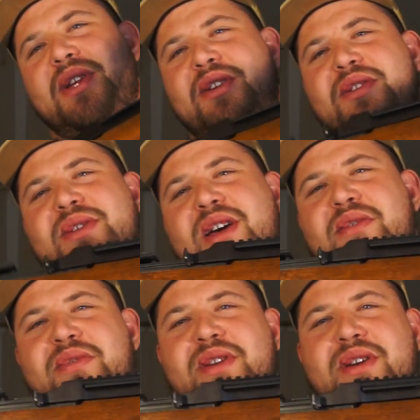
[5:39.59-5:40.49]
and
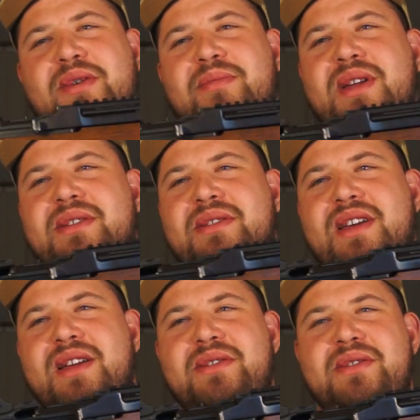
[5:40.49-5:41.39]
yourself. You know, that's
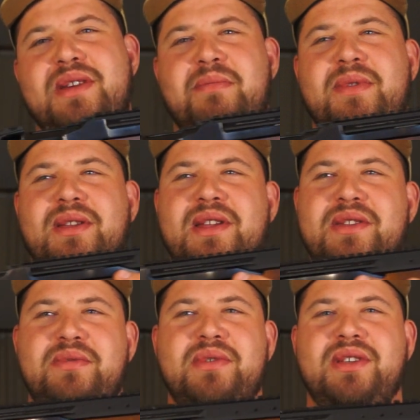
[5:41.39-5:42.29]
not something
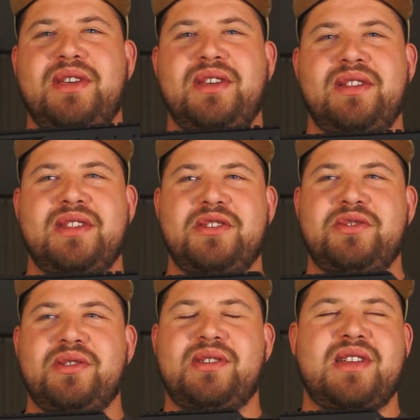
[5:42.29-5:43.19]
that
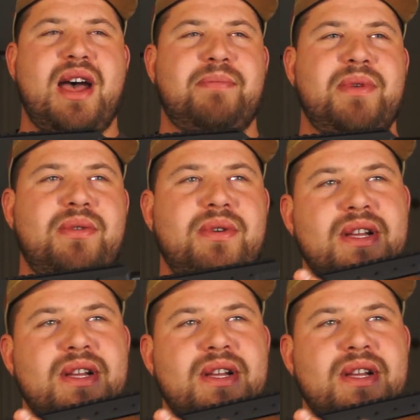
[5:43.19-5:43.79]
should stop you.